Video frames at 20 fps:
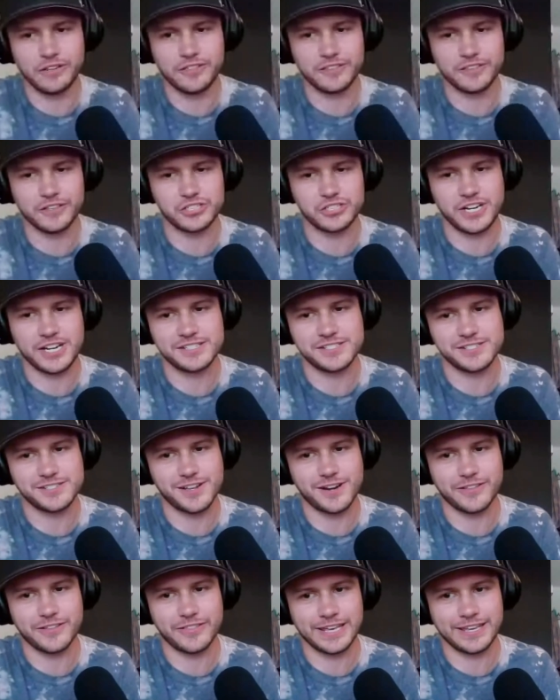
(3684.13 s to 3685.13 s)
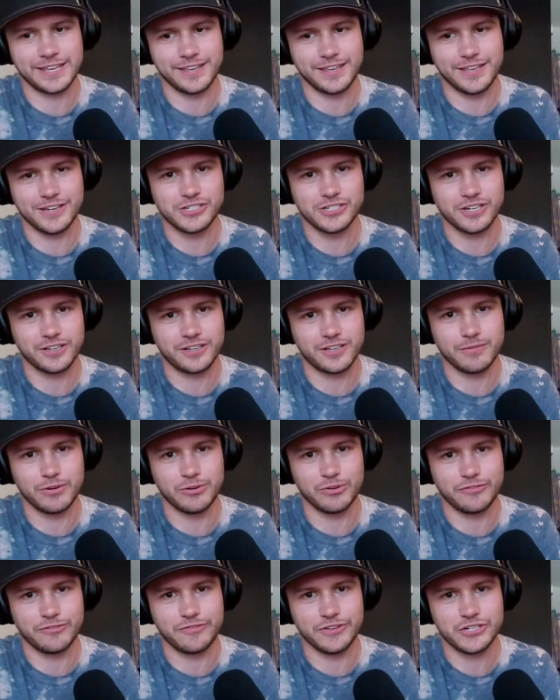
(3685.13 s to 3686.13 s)
do you think the chances are that I can get you to come
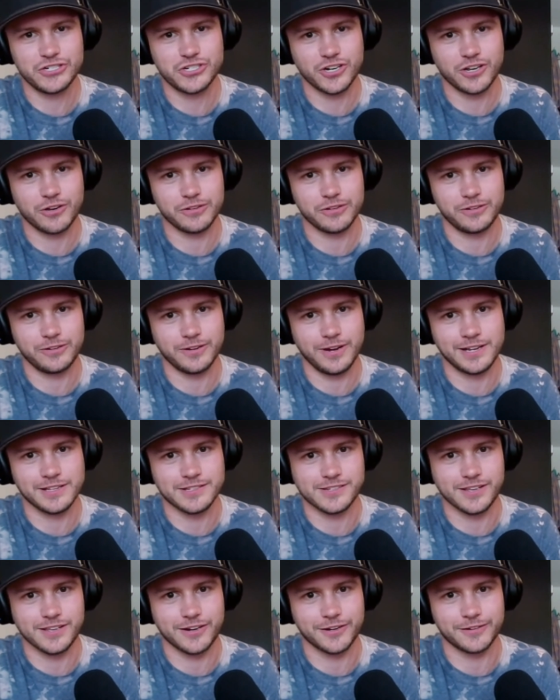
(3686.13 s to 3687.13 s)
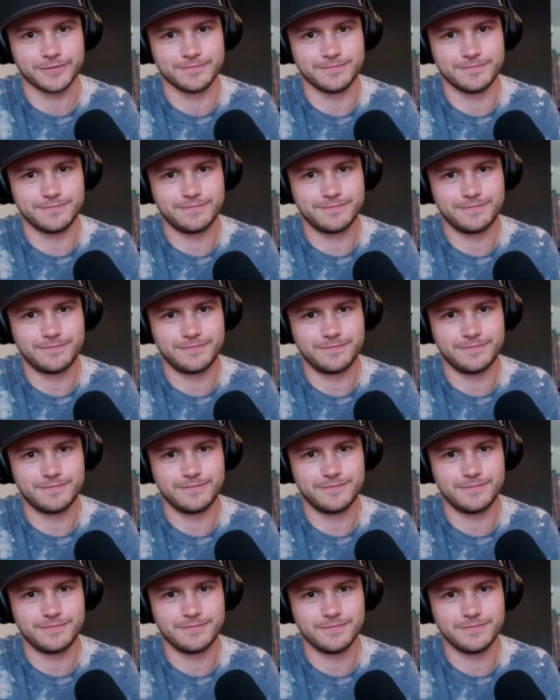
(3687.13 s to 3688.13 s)
to a Phish show at the United Center?
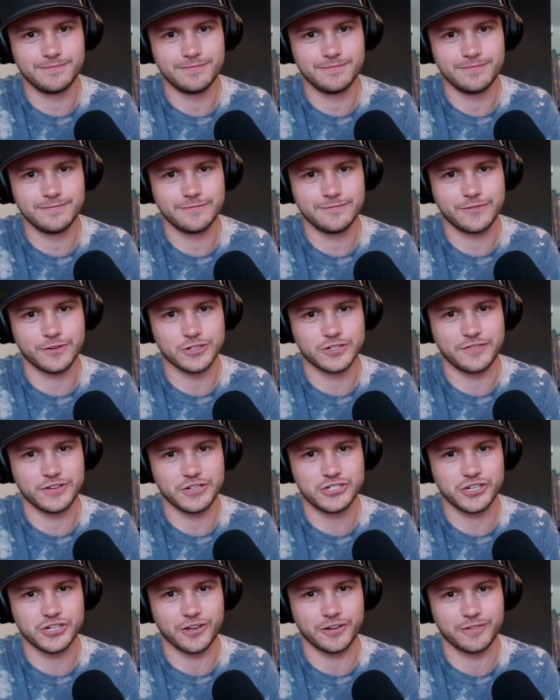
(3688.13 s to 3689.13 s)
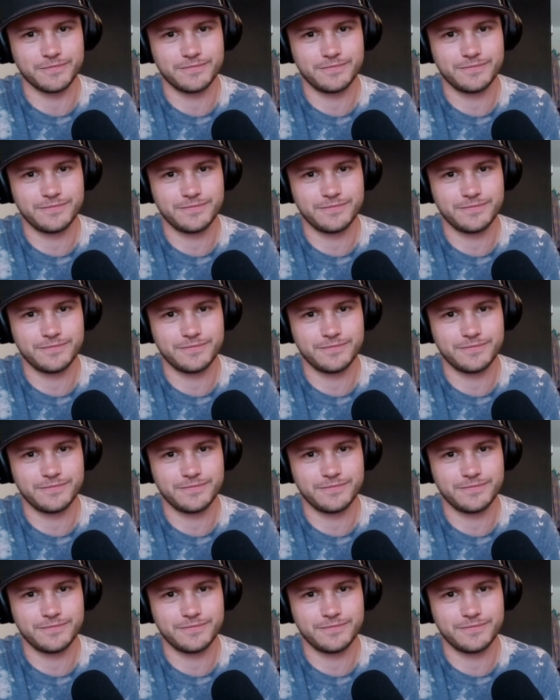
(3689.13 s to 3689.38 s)
First Phish show.